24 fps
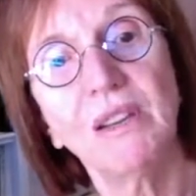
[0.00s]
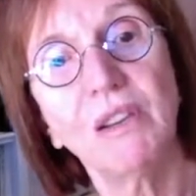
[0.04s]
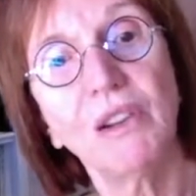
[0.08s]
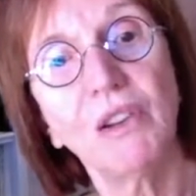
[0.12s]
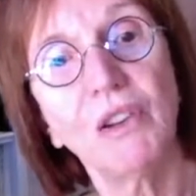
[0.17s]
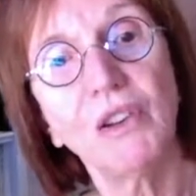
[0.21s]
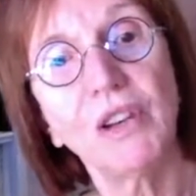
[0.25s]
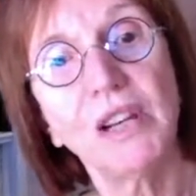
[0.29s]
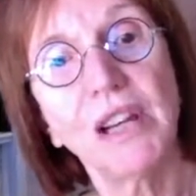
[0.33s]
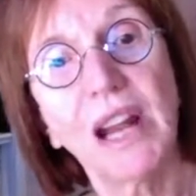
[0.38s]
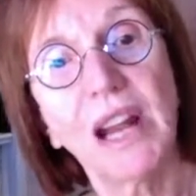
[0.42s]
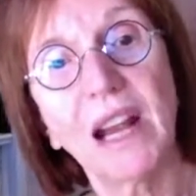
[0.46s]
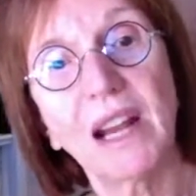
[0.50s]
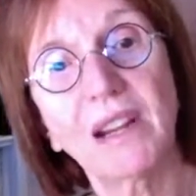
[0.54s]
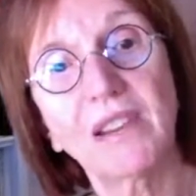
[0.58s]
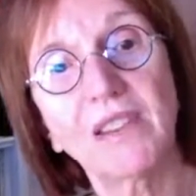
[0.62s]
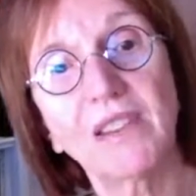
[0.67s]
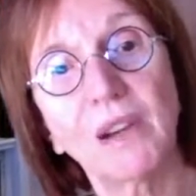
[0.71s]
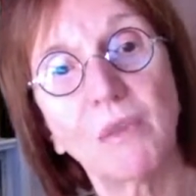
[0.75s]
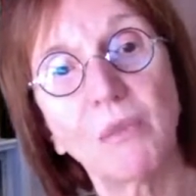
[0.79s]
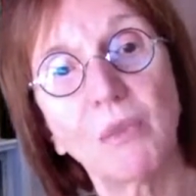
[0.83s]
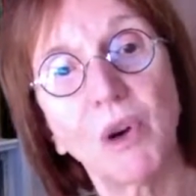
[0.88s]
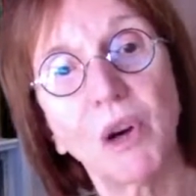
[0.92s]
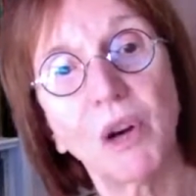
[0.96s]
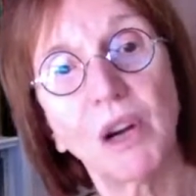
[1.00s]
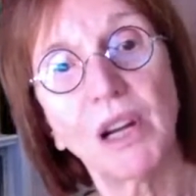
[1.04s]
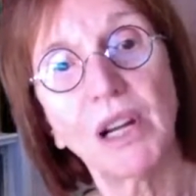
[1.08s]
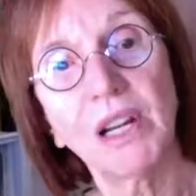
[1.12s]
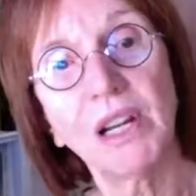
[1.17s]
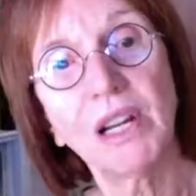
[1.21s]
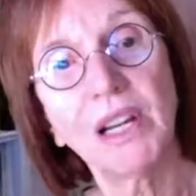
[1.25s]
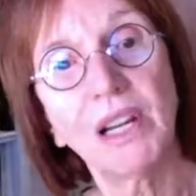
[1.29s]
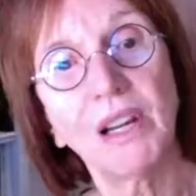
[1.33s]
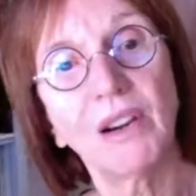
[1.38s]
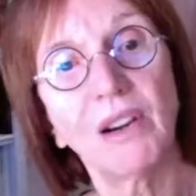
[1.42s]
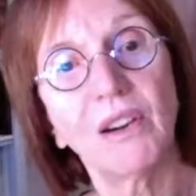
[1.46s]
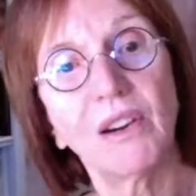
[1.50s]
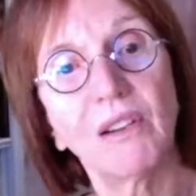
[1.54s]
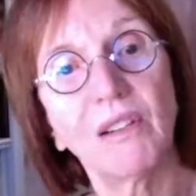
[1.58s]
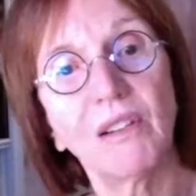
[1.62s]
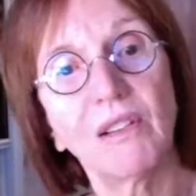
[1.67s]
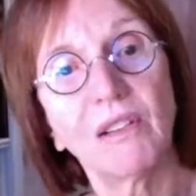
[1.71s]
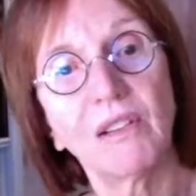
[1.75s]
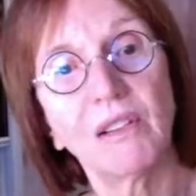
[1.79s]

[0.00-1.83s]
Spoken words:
your neck, somewhere in here,